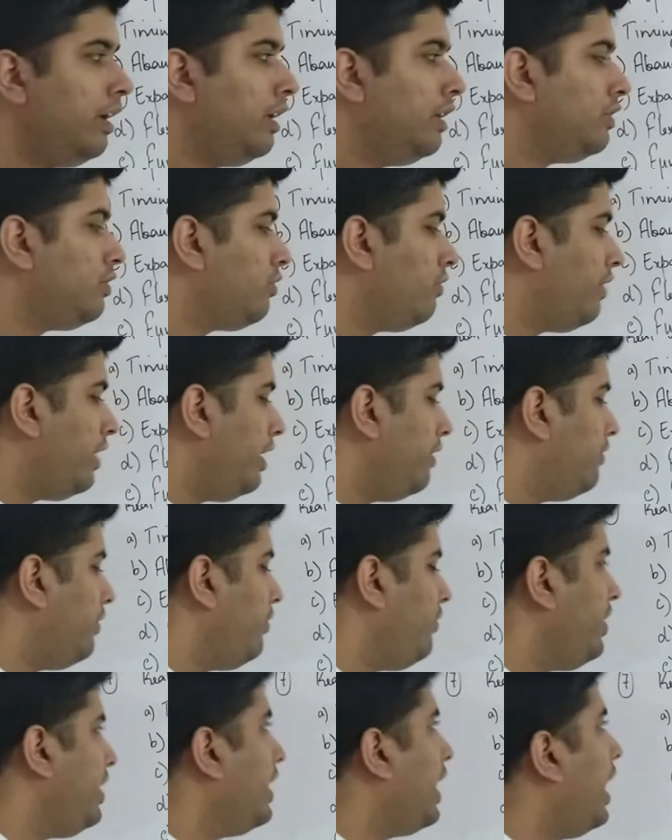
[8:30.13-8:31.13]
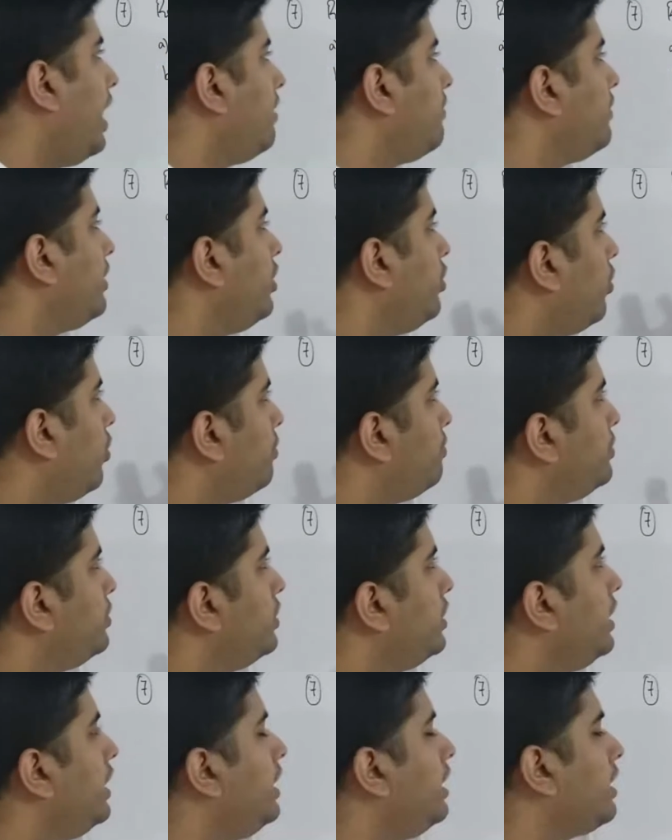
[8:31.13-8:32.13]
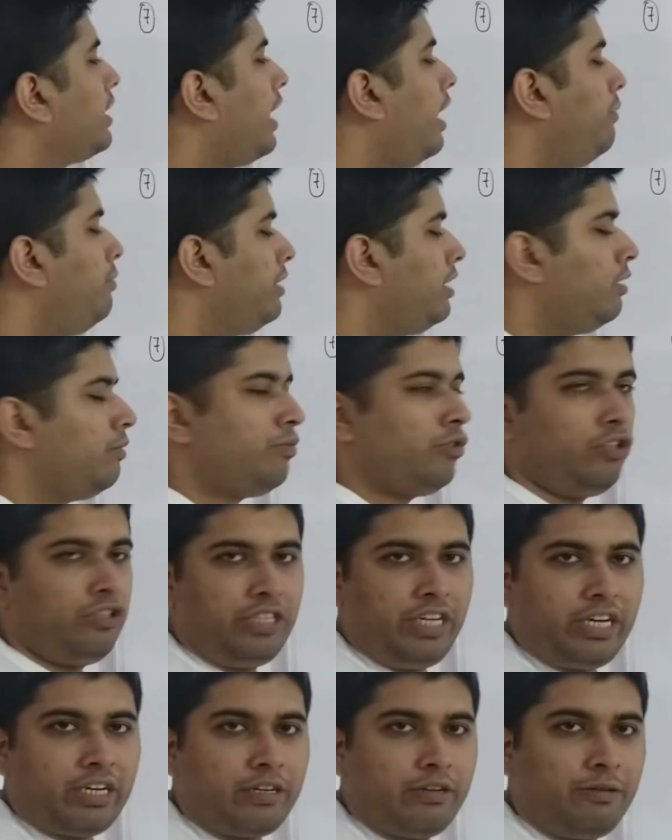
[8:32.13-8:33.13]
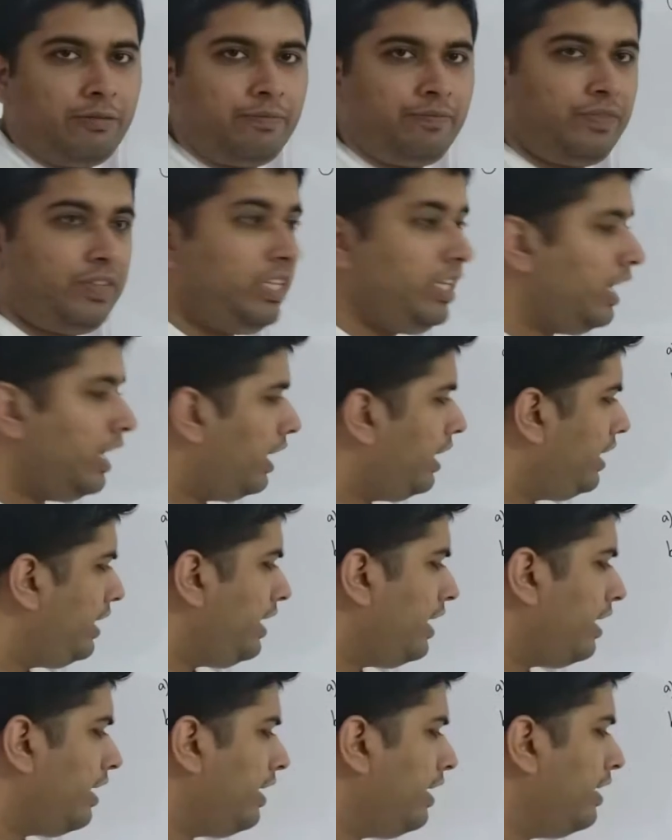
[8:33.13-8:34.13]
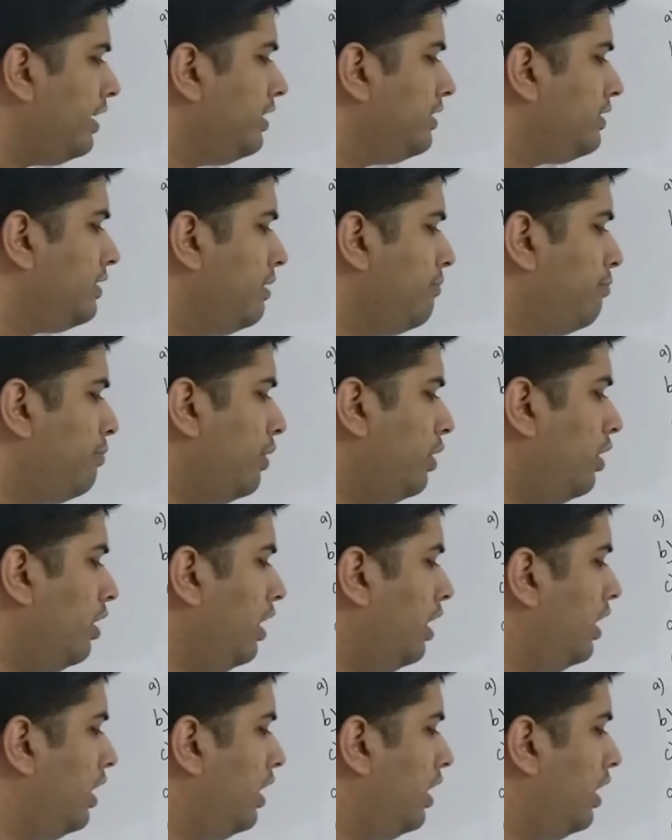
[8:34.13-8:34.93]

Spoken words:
So whenever we have an option in a capital project, the idea here is simple.